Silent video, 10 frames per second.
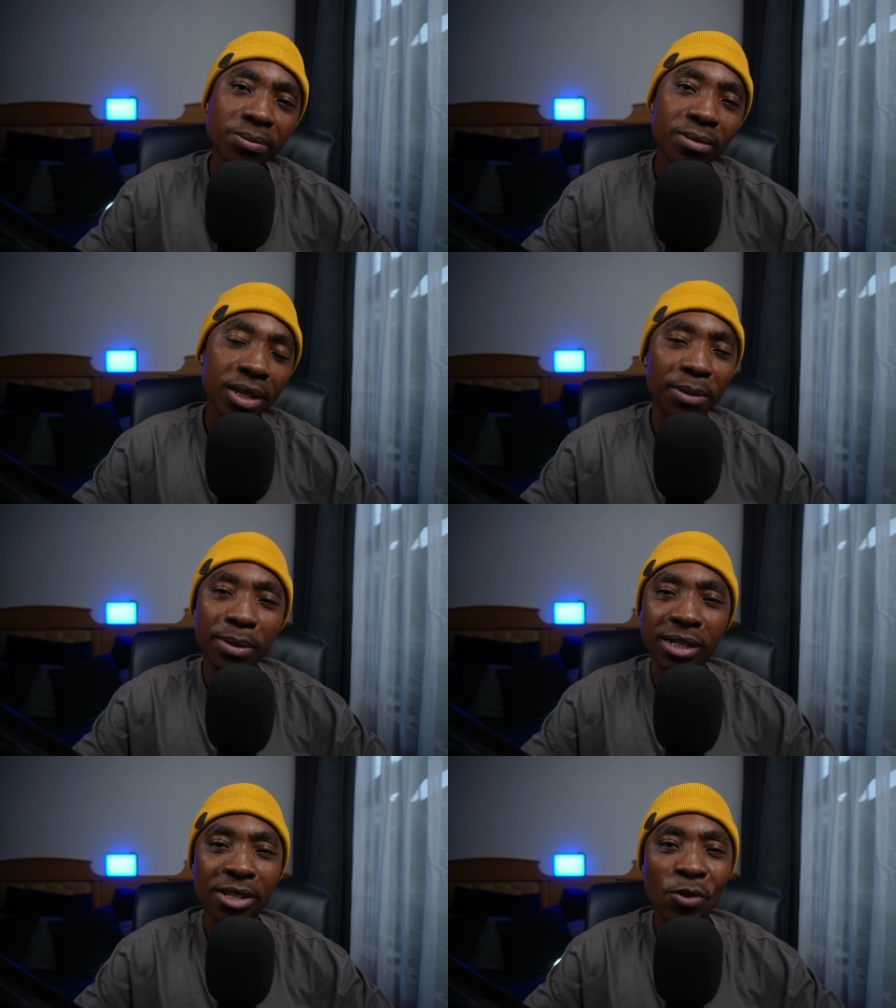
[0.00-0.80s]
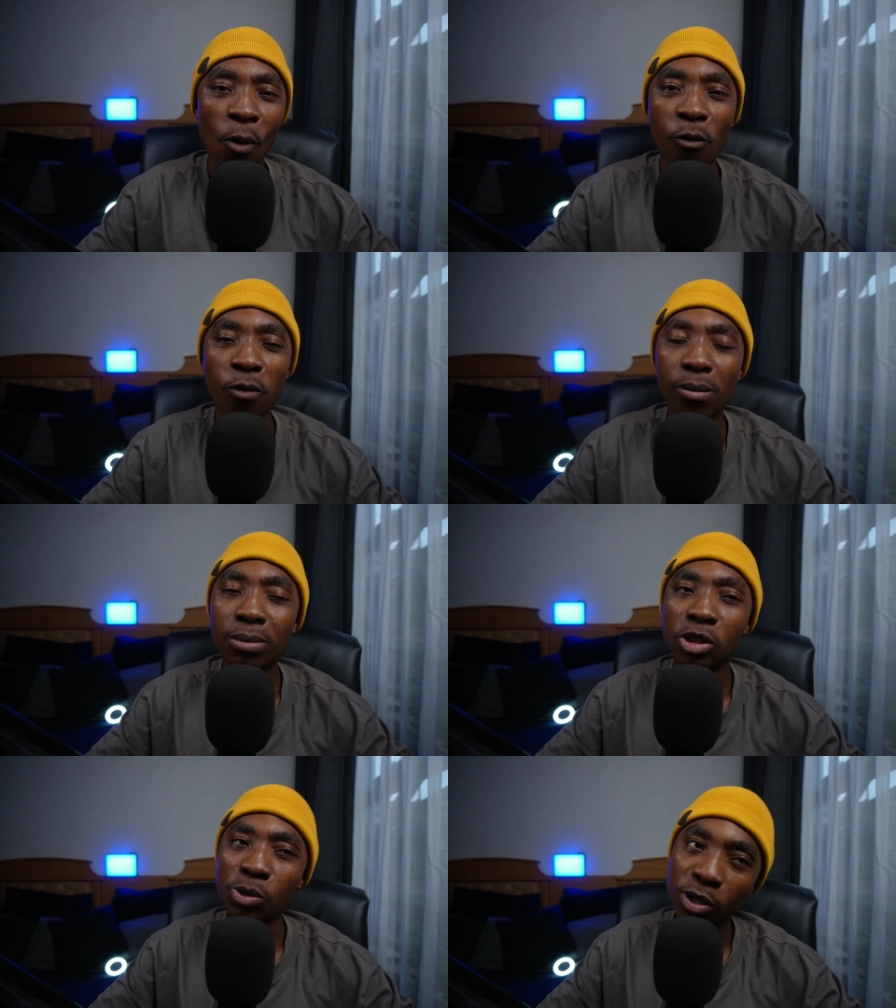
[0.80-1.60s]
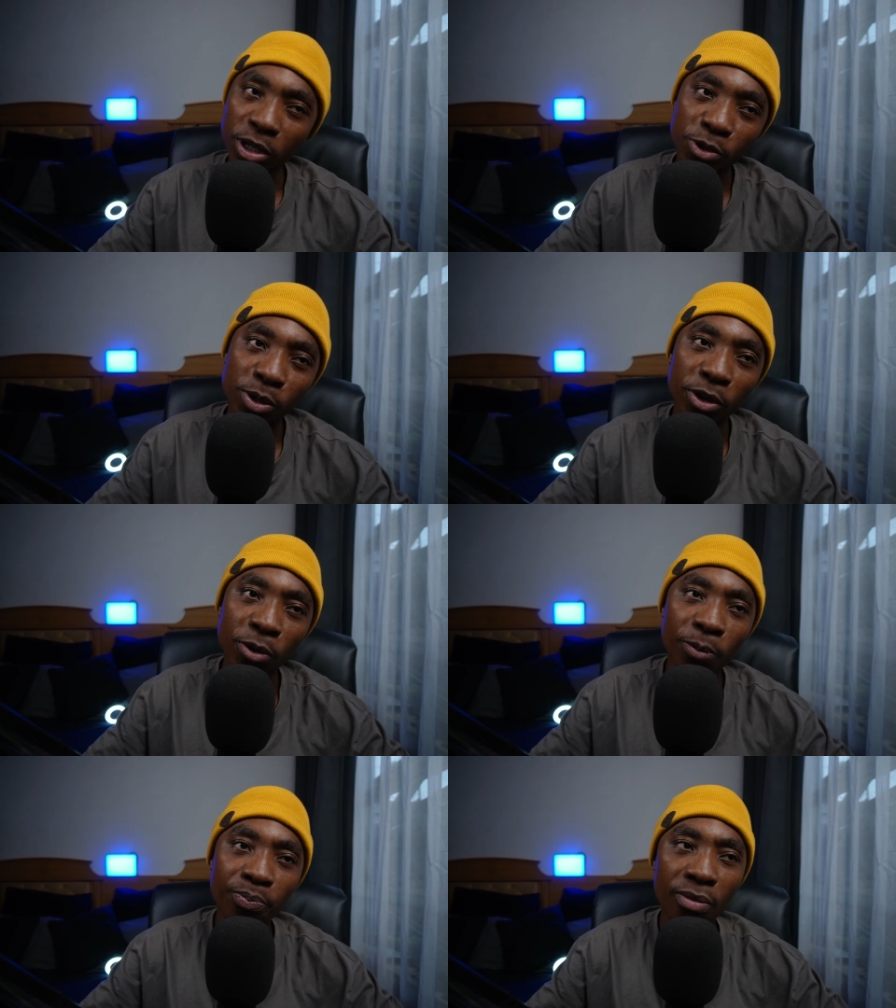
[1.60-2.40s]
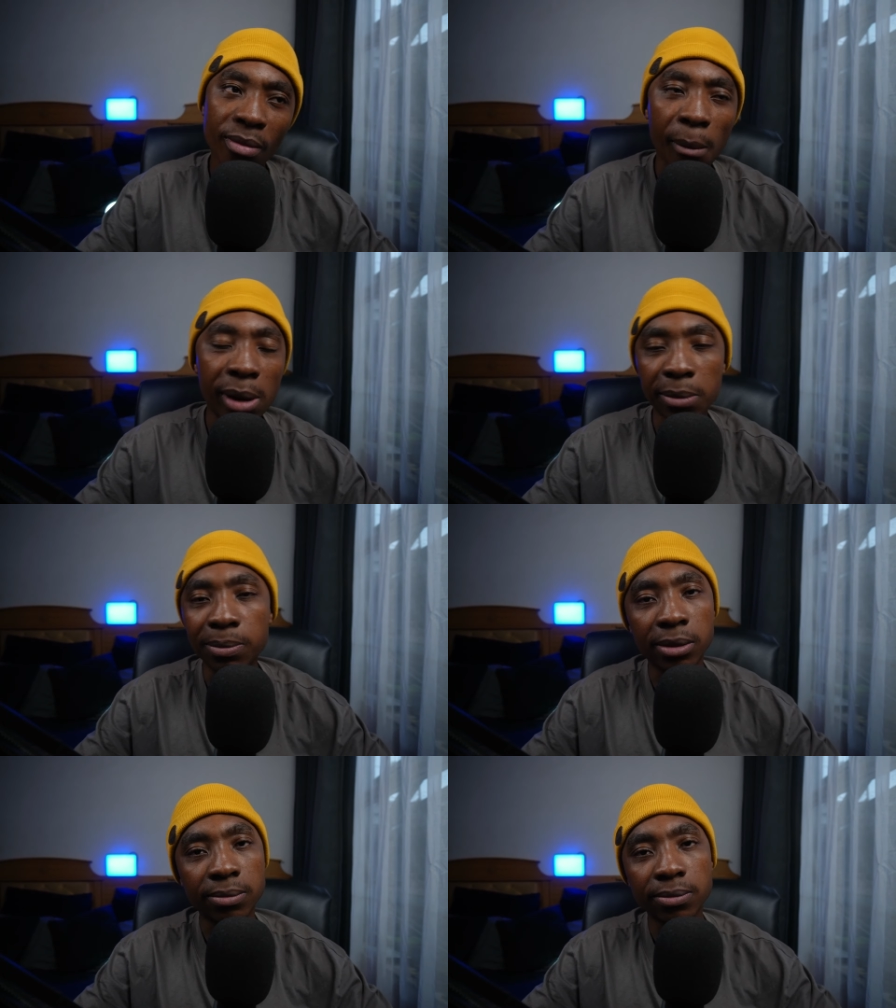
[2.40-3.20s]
Edmilson. To be honest with you, I'm happy.